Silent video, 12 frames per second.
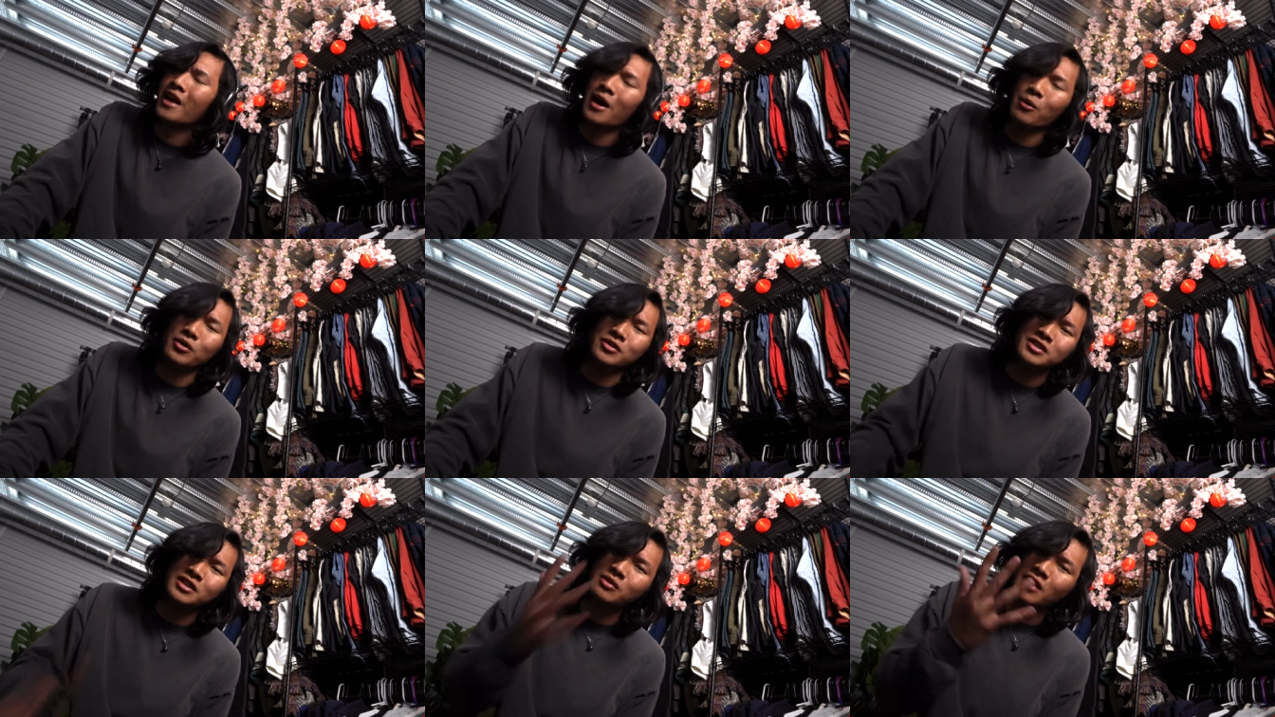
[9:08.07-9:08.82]
I will
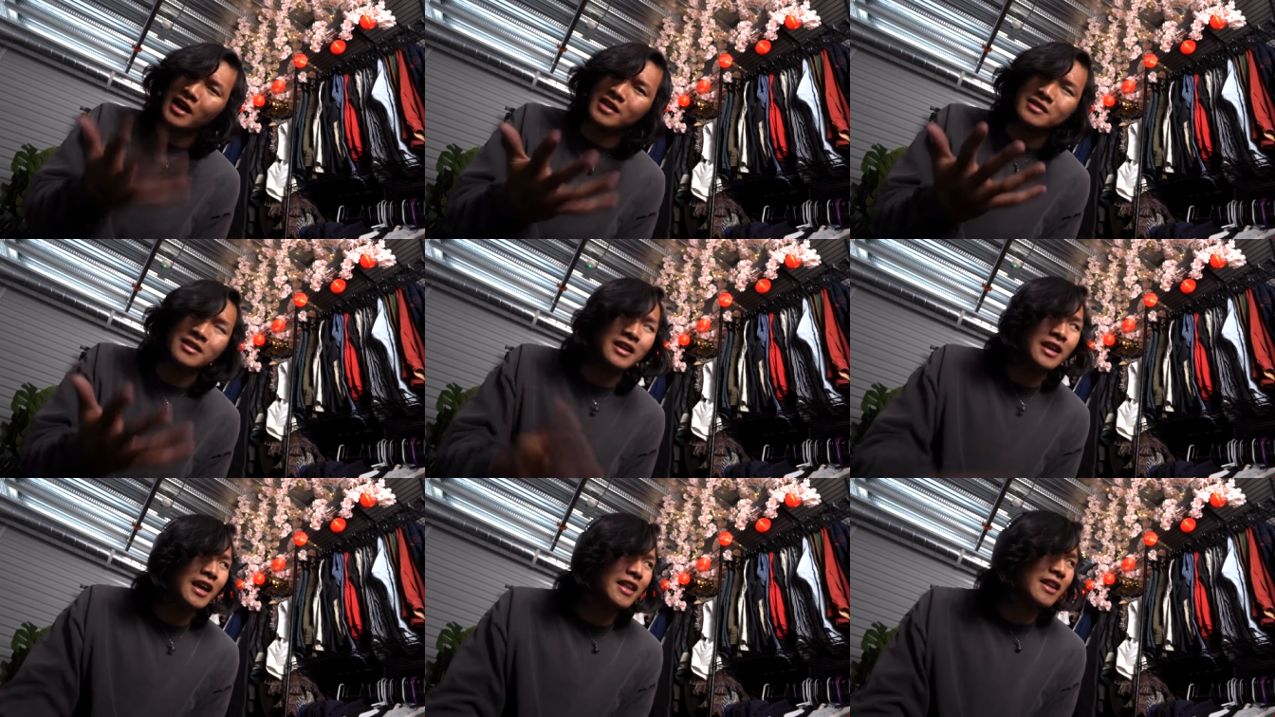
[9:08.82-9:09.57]
see you guys
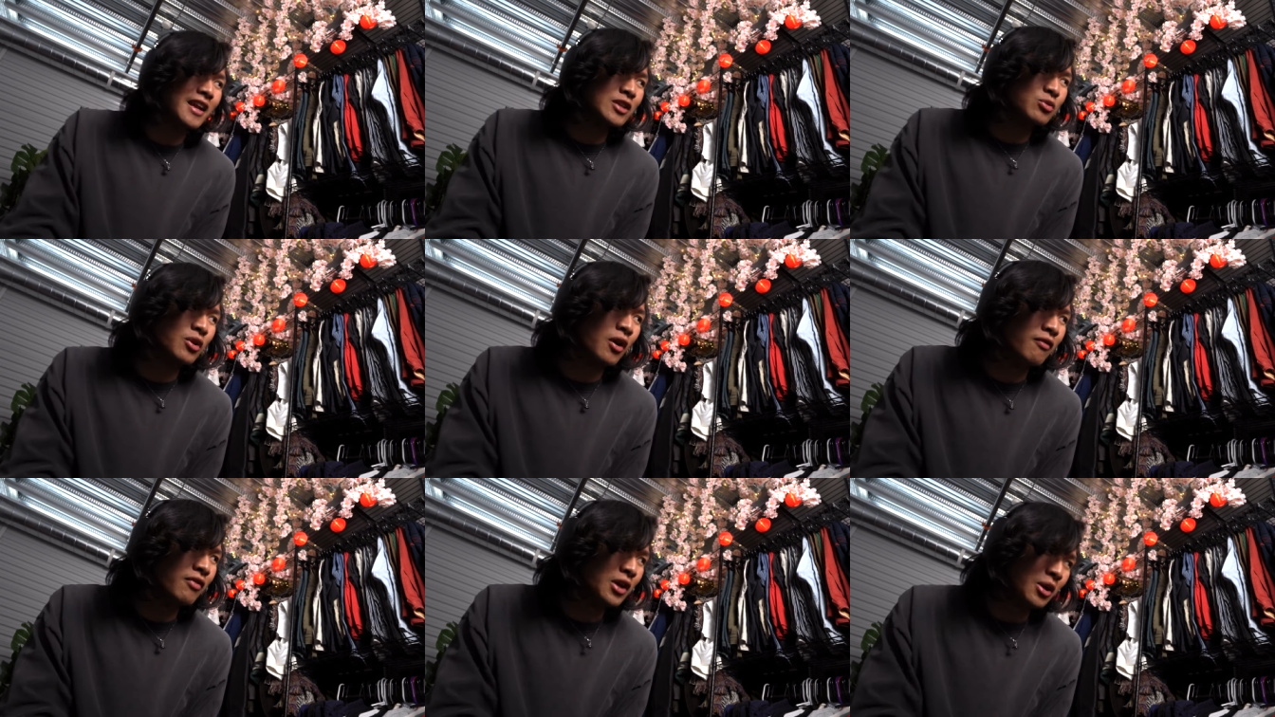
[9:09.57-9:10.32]
in the next one.
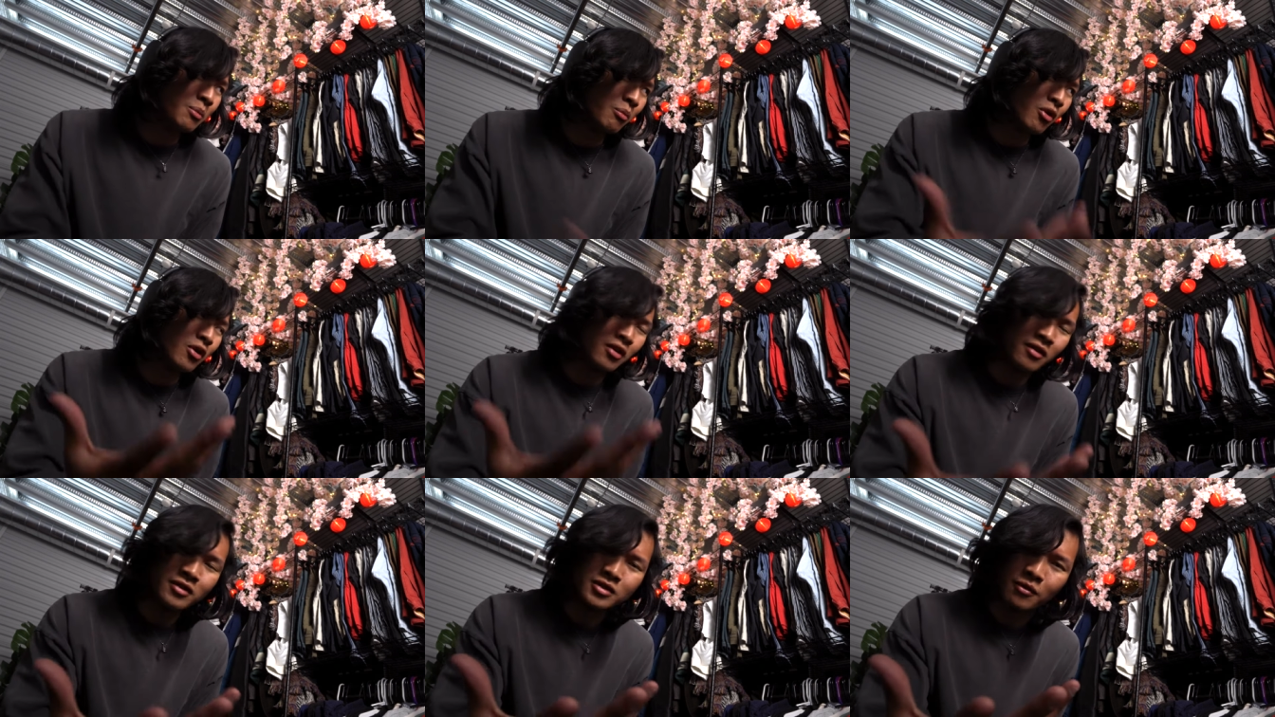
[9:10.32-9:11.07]
Hopefully
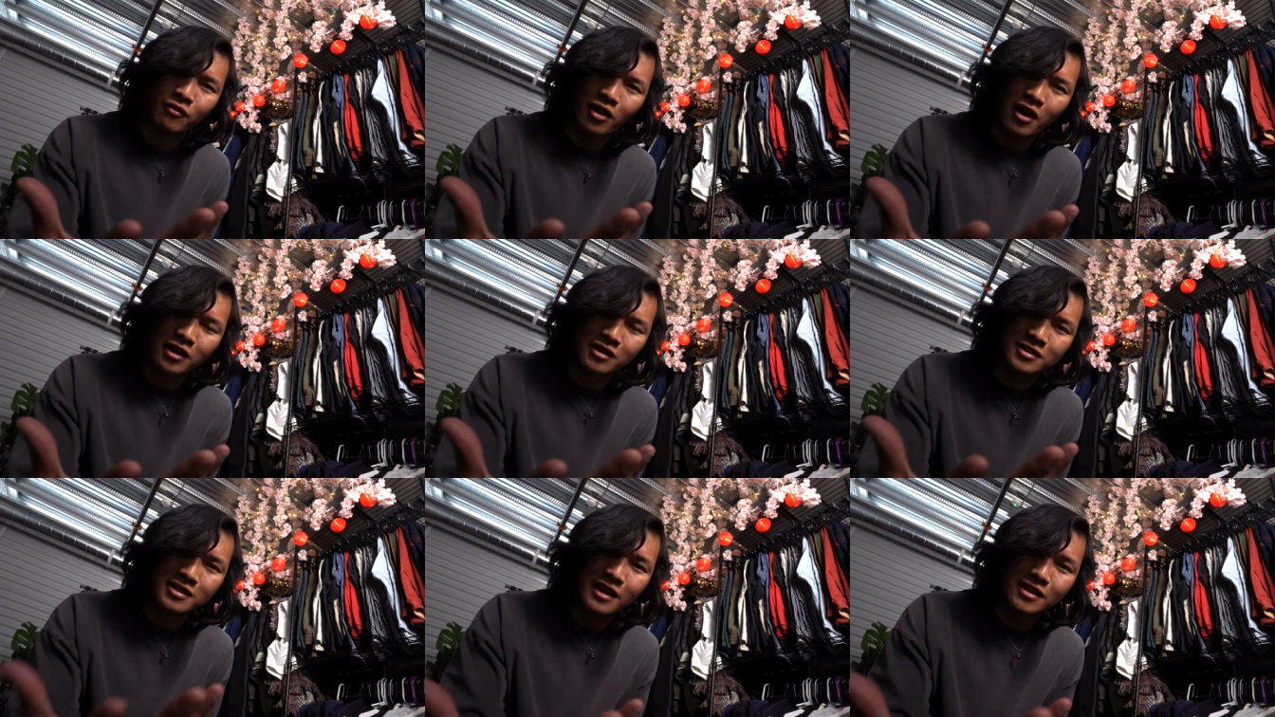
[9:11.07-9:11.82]
more some
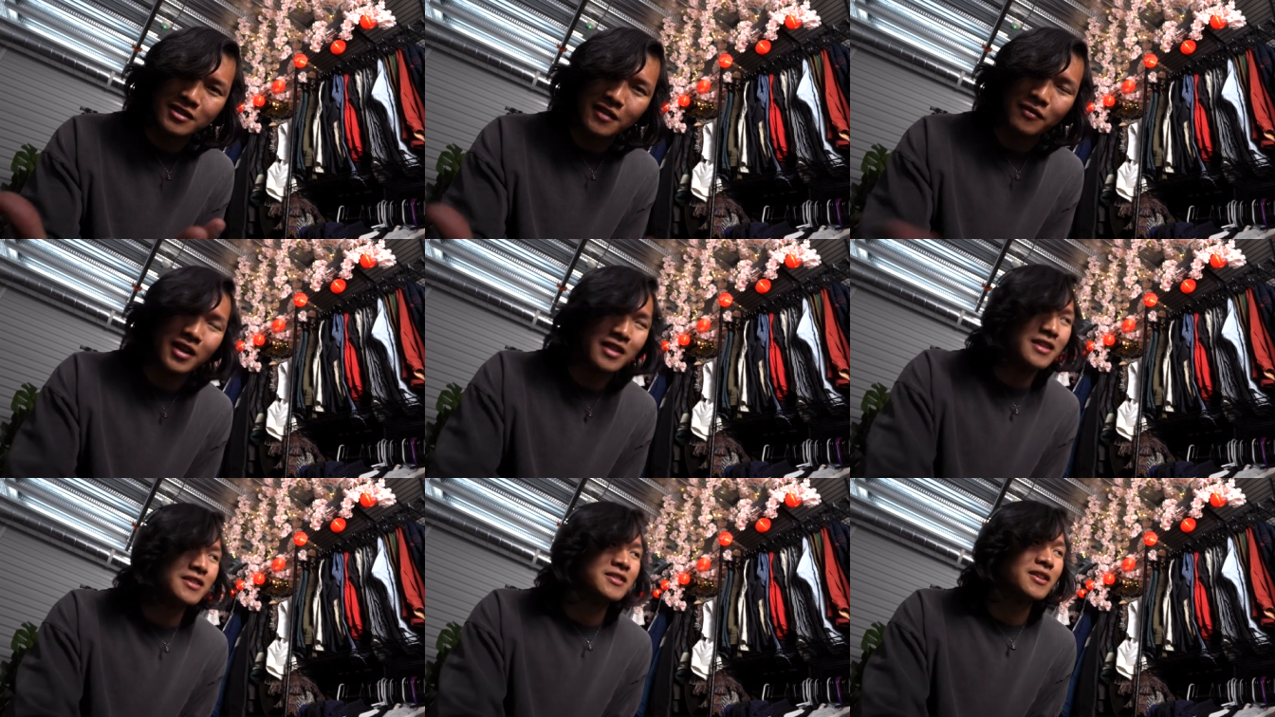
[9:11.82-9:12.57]
vlog style stuff like
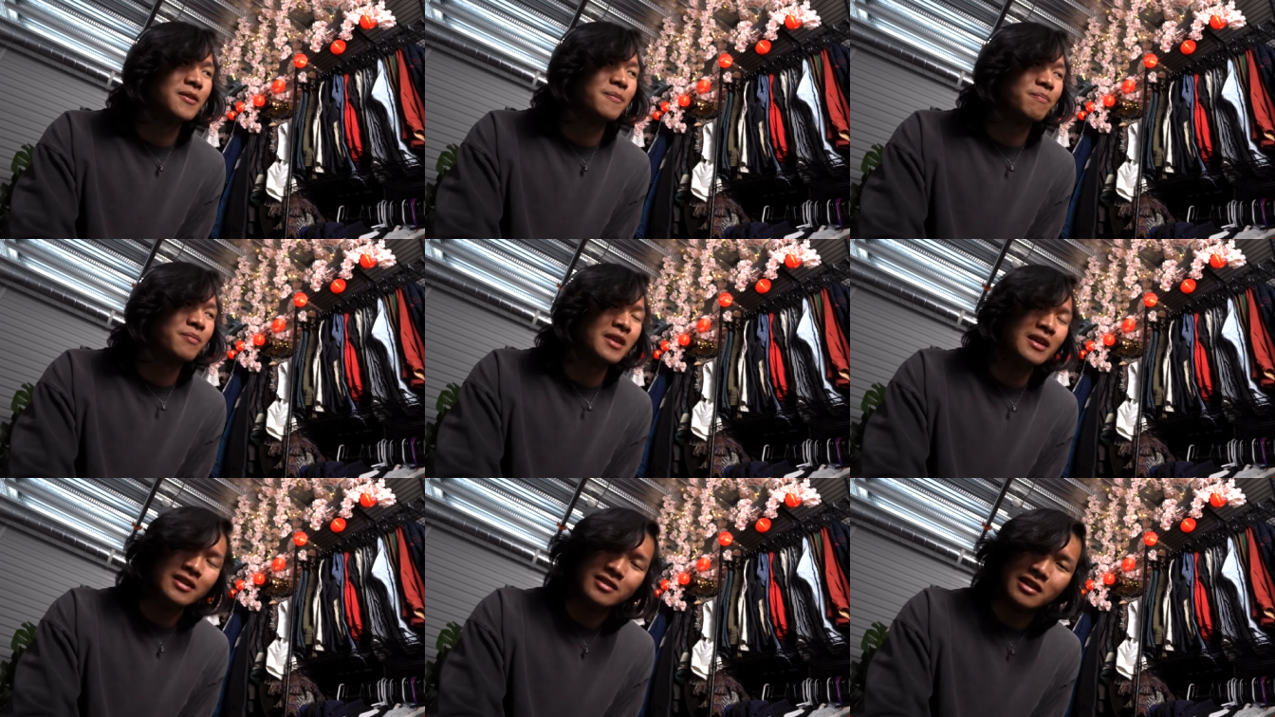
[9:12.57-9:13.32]
this. So
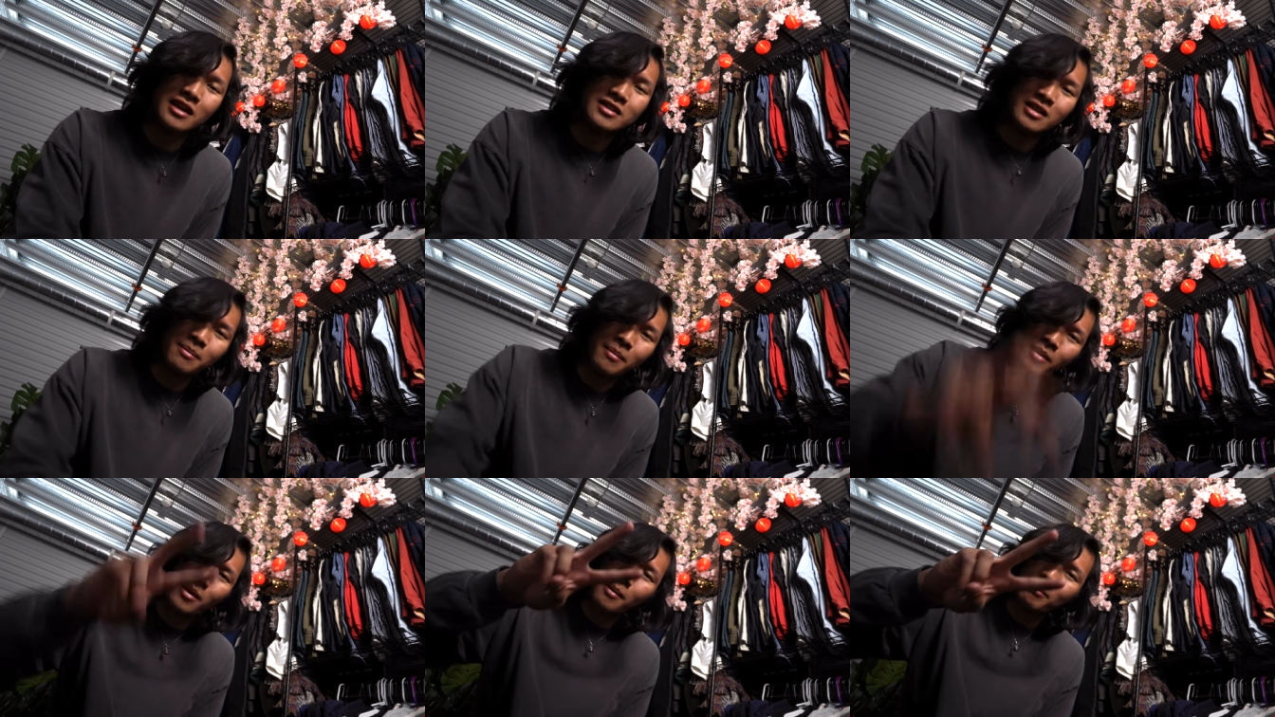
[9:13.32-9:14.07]
Till next time,
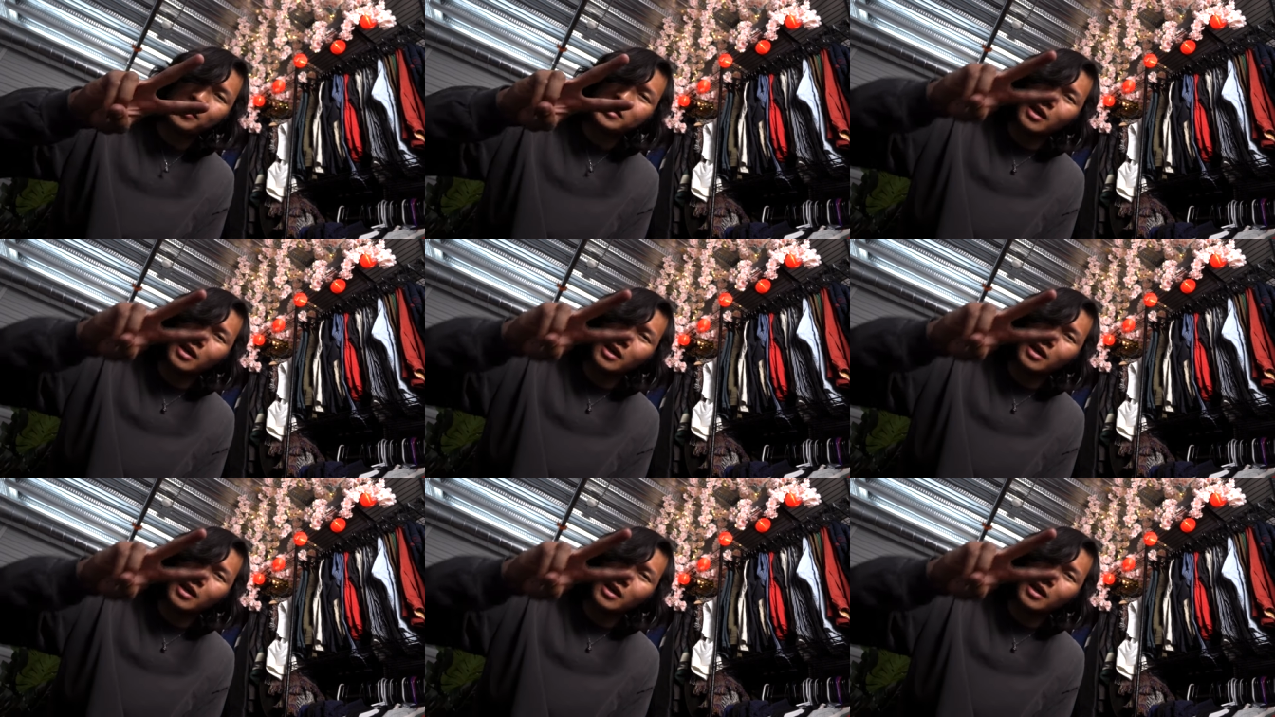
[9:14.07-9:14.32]
peace